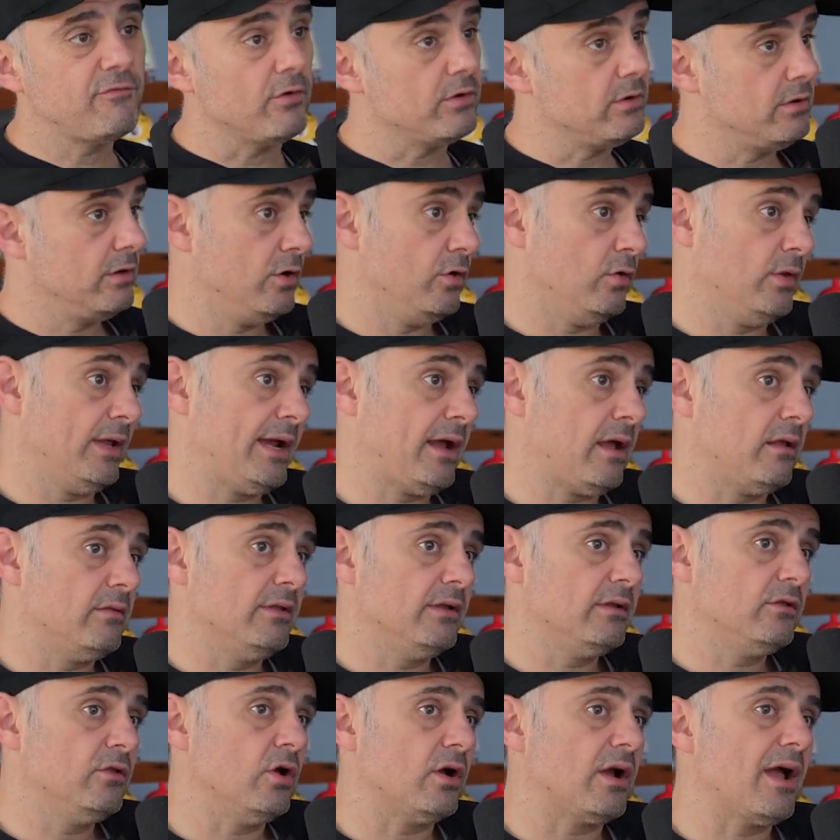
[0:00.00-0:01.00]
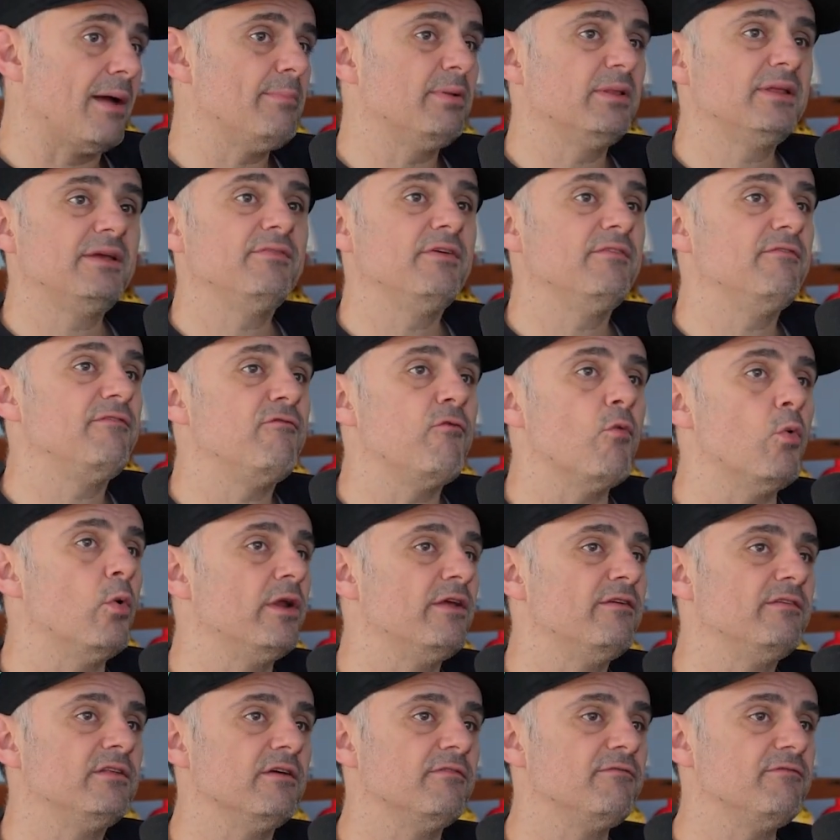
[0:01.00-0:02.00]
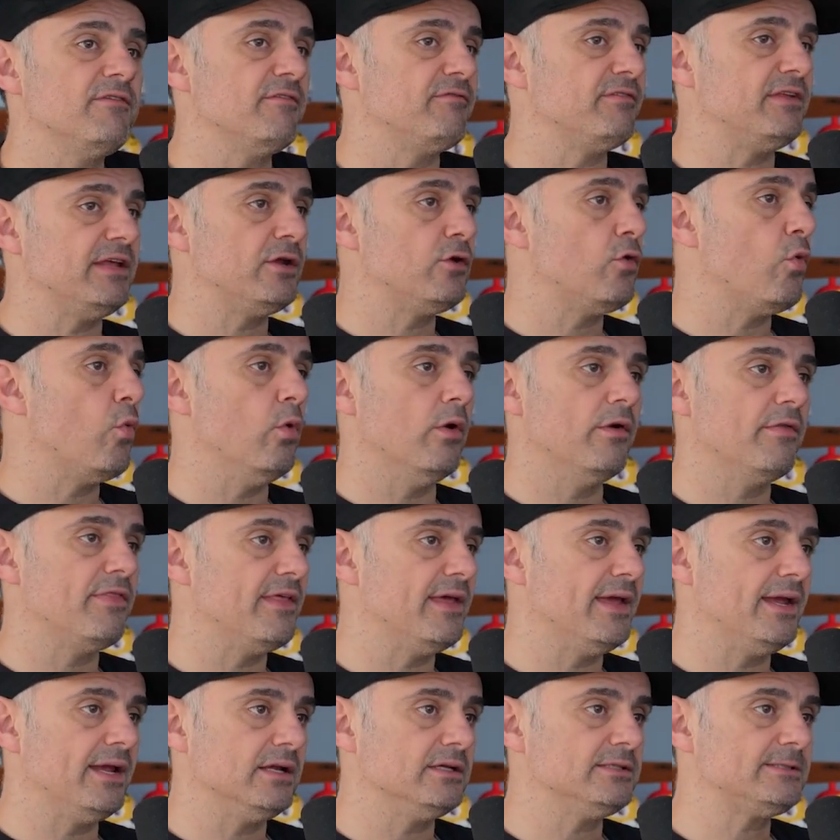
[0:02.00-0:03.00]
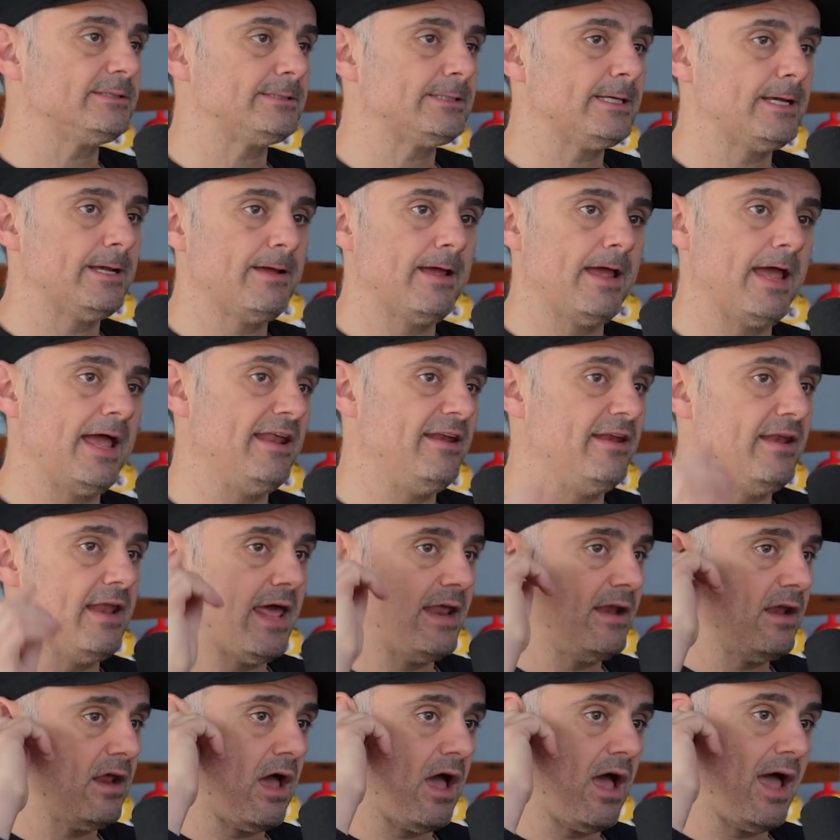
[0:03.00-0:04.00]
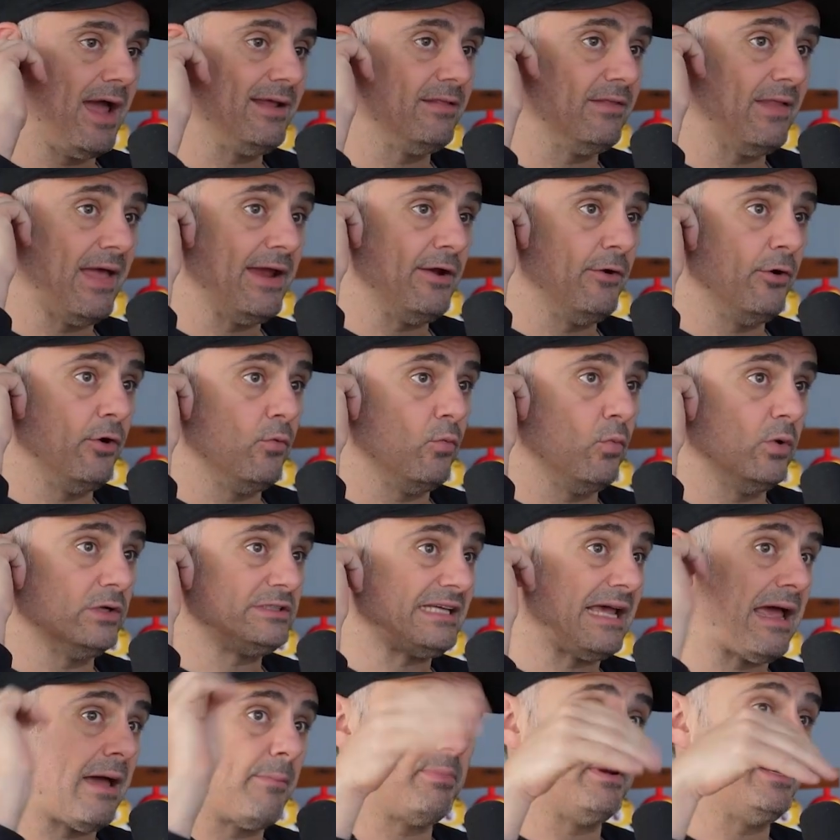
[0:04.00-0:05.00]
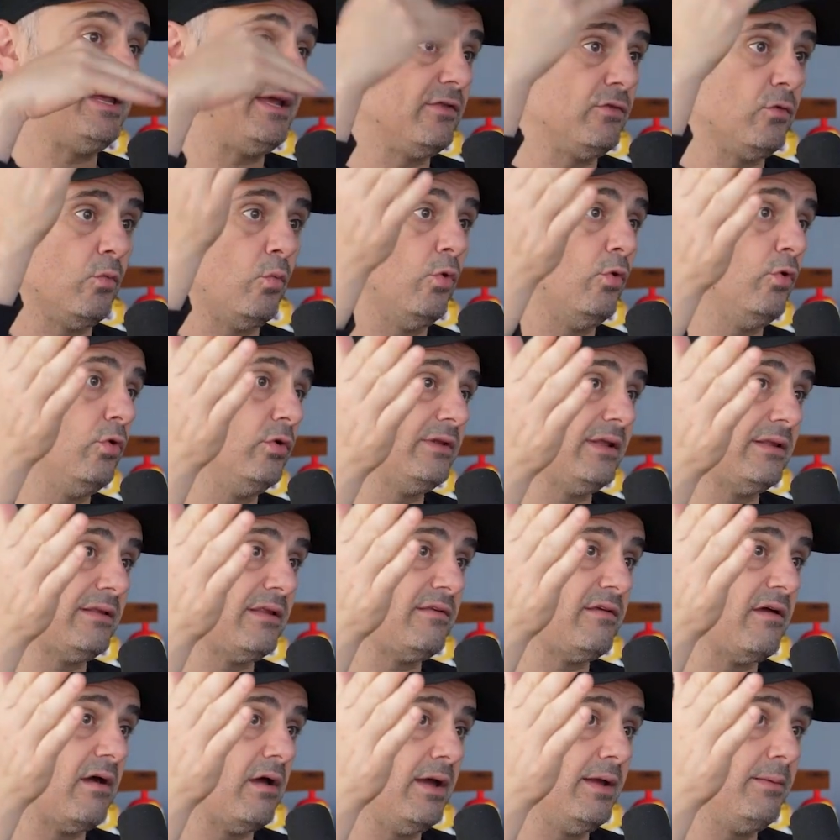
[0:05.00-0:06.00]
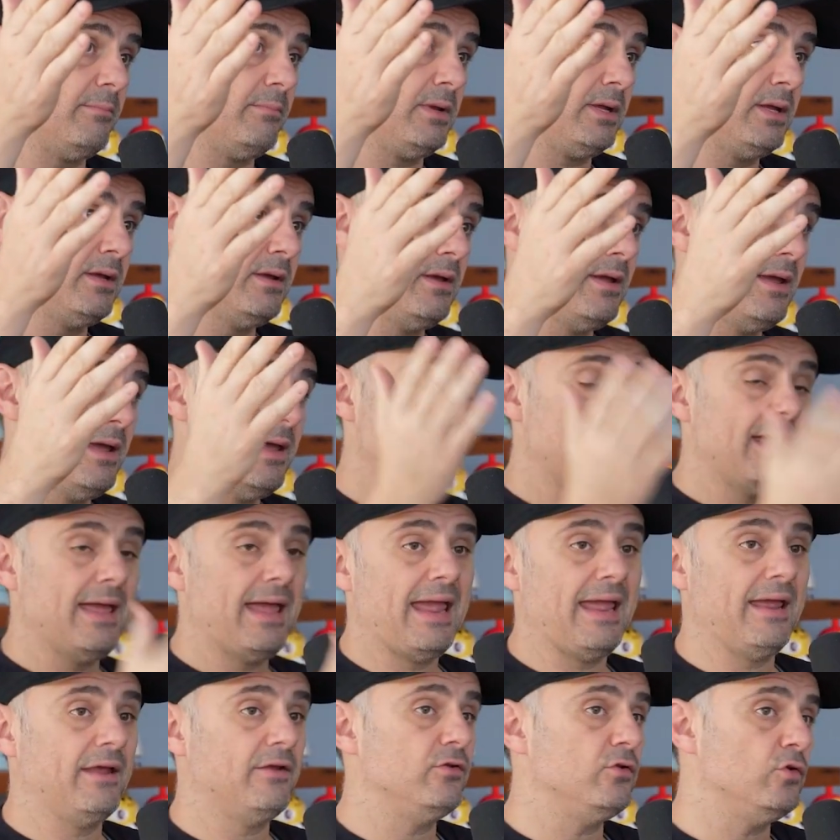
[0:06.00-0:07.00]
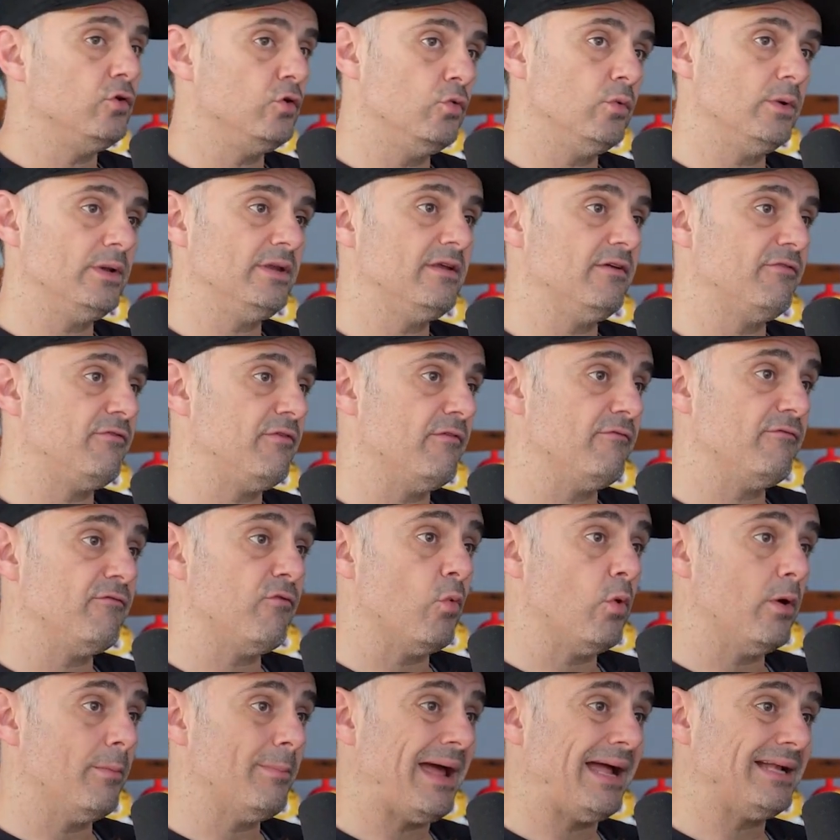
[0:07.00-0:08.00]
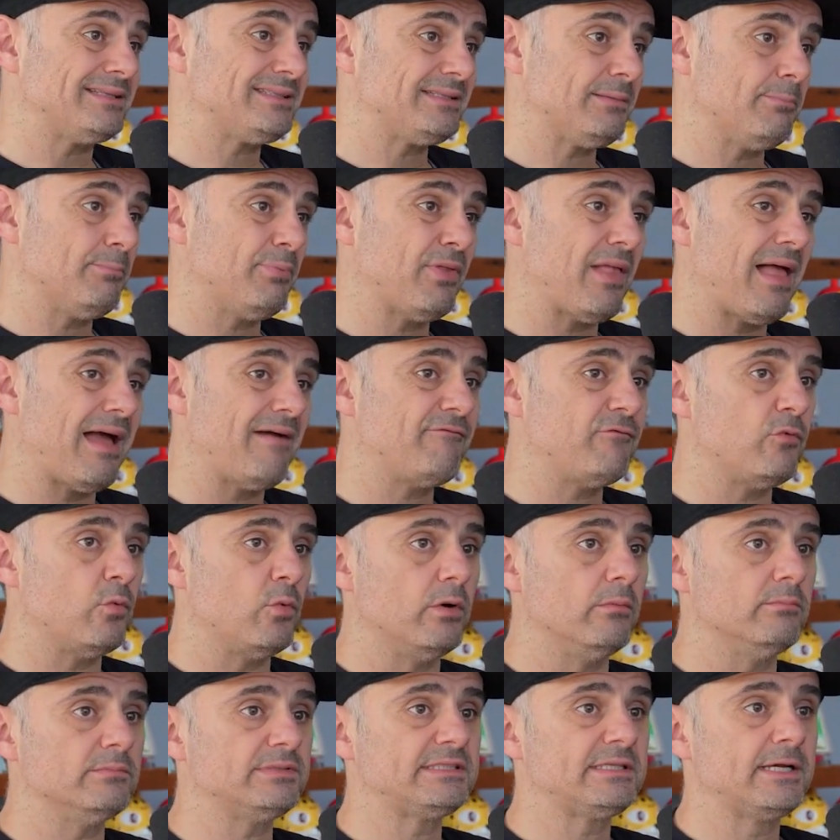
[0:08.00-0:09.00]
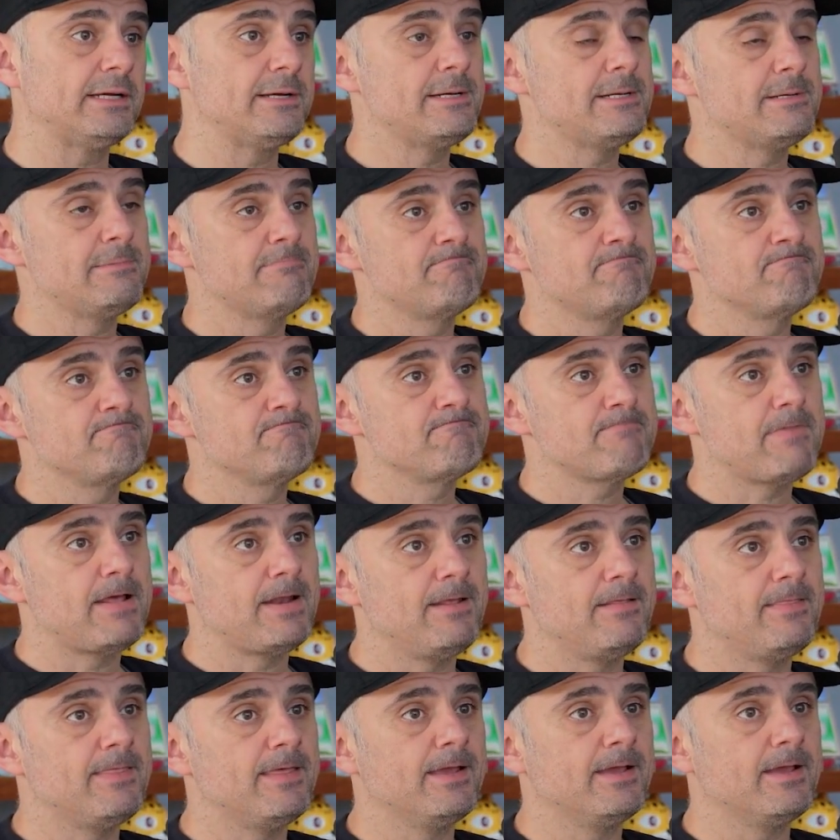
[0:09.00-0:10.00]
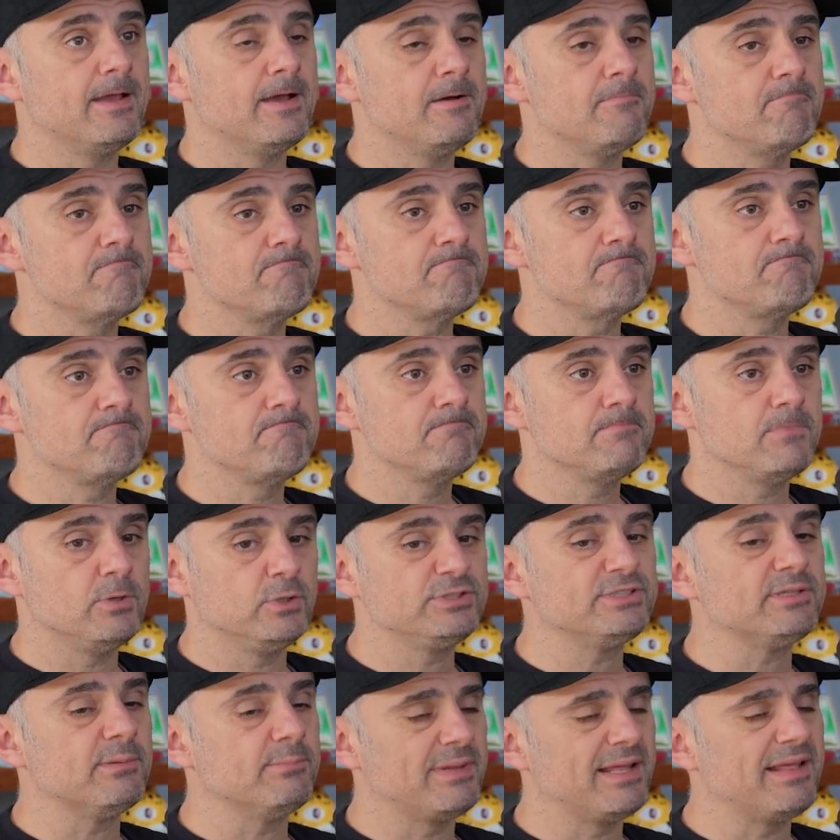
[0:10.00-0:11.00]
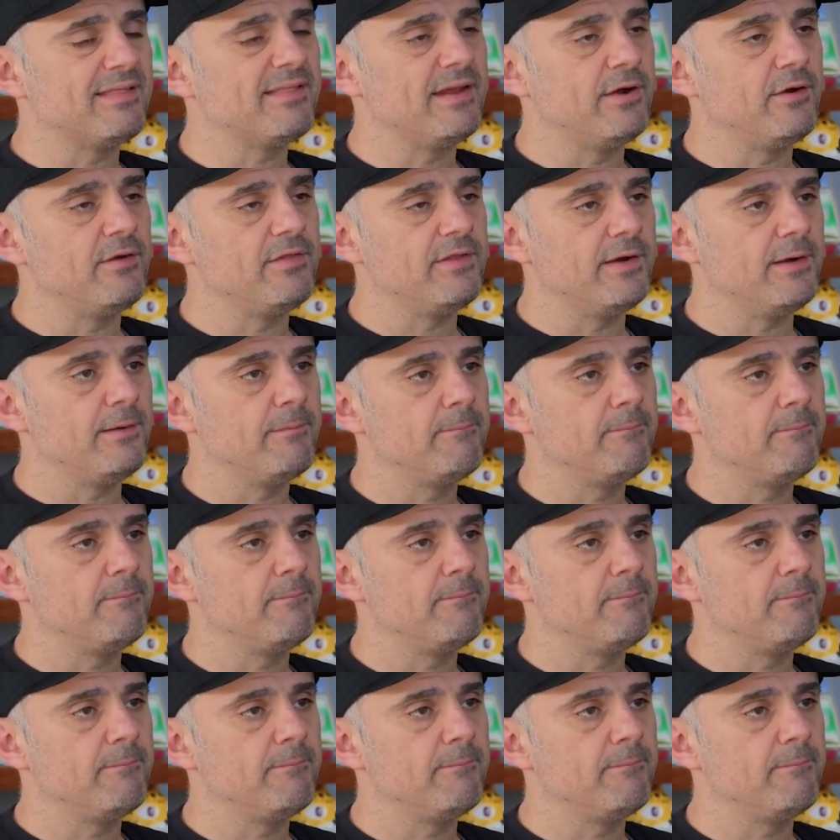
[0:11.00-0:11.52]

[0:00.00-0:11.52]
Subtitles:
you know, like, look, I believe in 40 to 50 core things, and then I layer what's happening in the world at the time, and new and different formats and platforms. And I think there's something there.